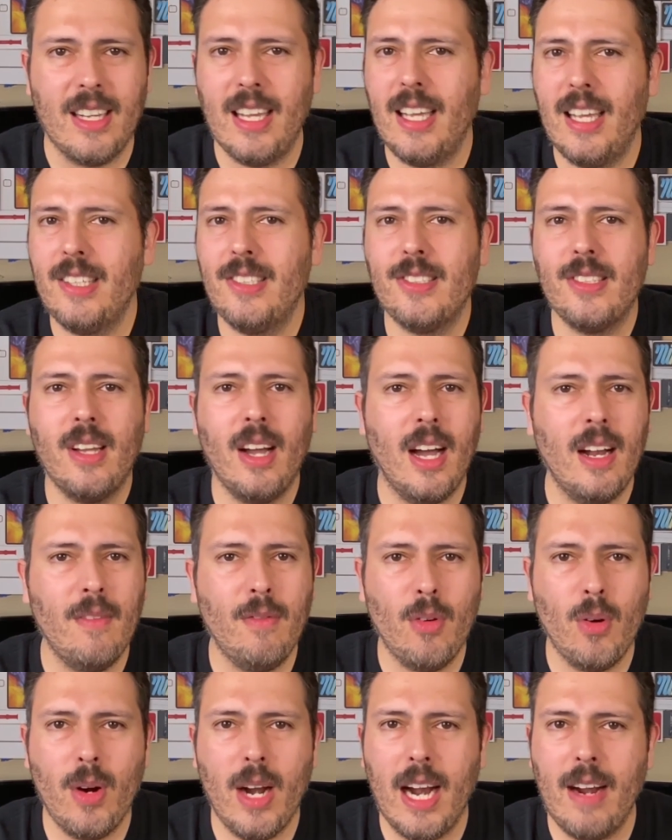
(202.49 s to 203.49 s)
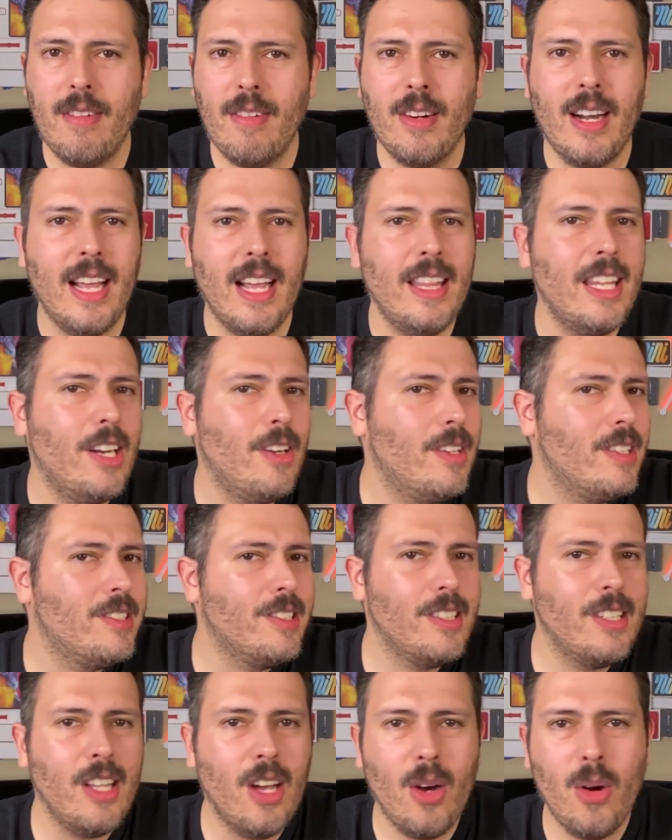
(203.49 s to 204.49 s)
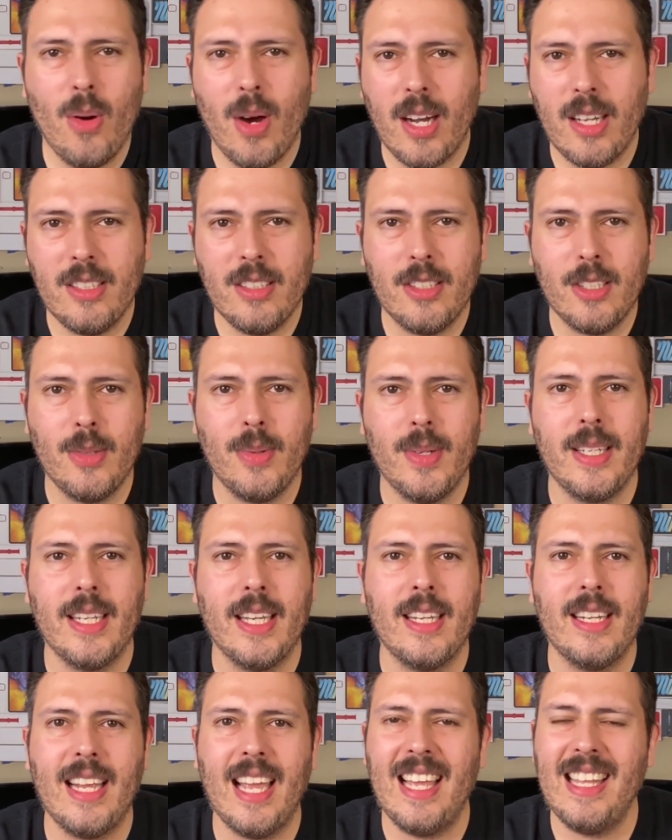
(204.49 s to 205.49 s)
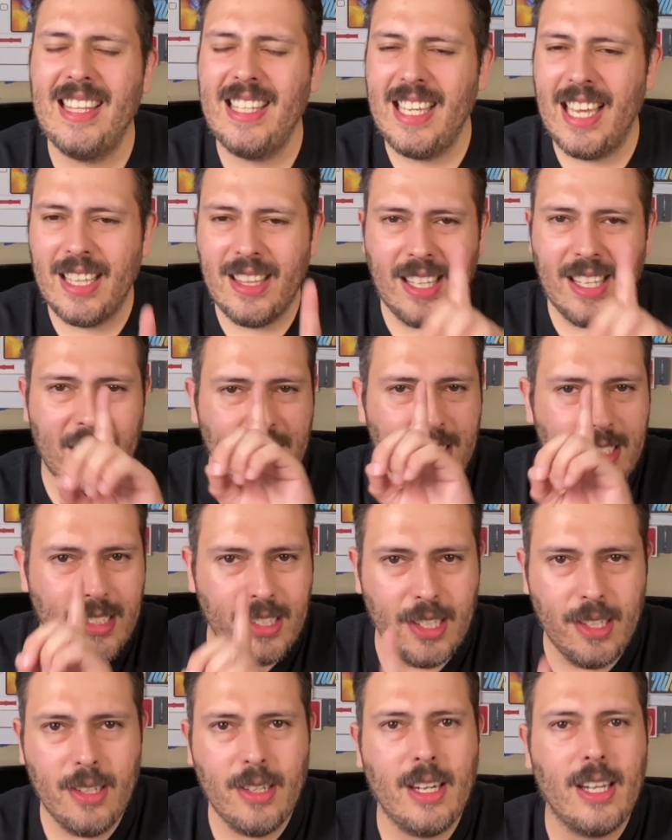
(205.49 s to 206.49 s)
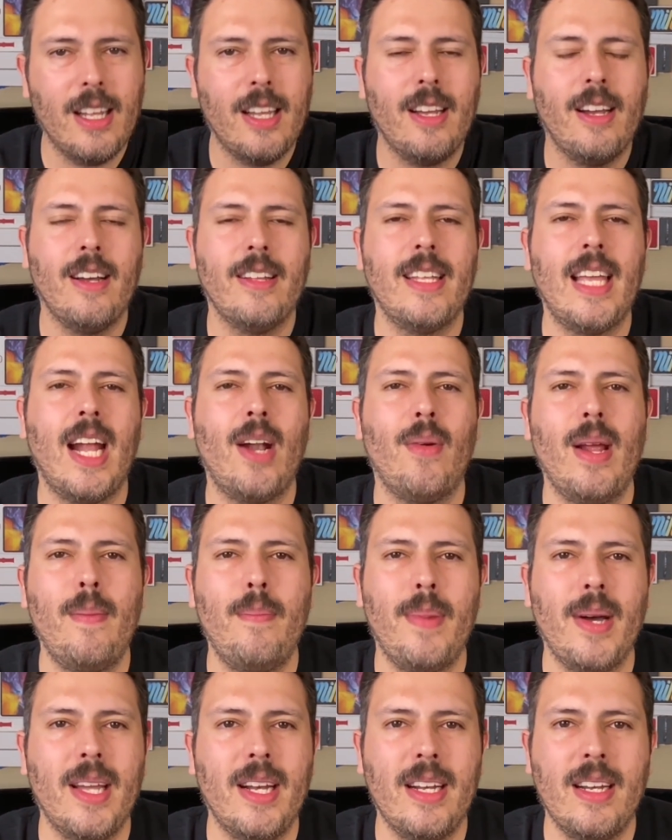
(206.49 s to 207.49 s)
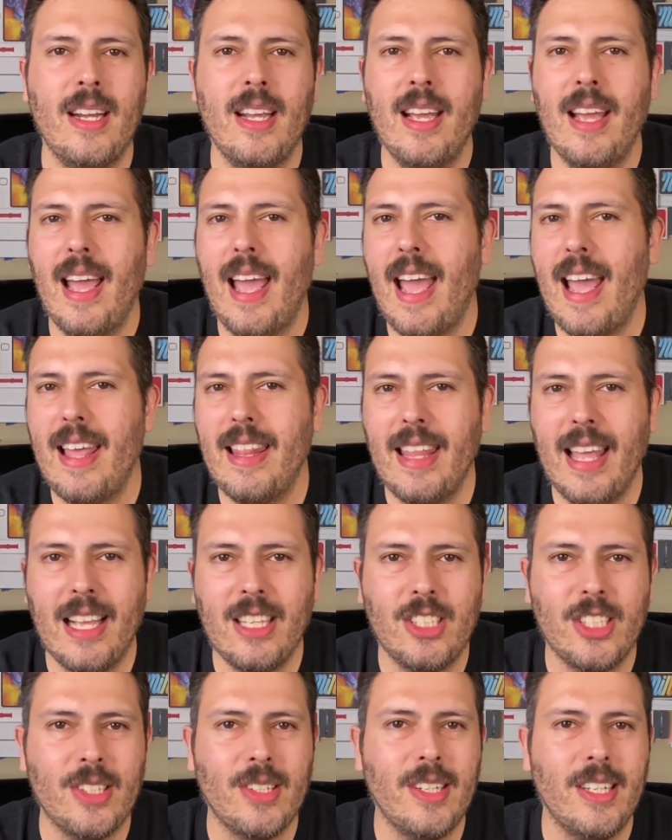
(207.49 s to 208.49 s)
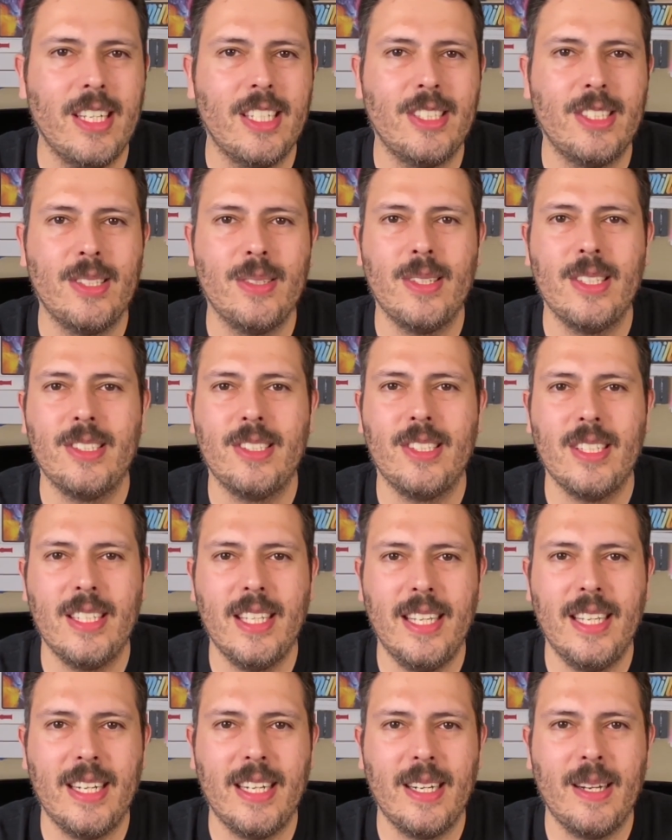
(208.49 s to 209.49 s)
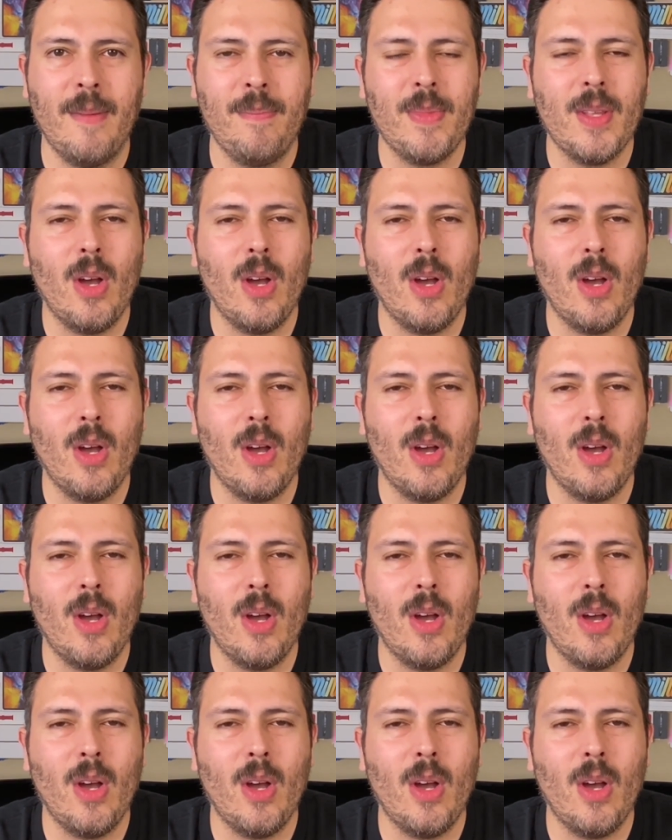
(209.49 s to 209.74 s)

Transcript: It's gone forever and there is no undoing it, and yet they still click on that red button and that Jira issue is deleted.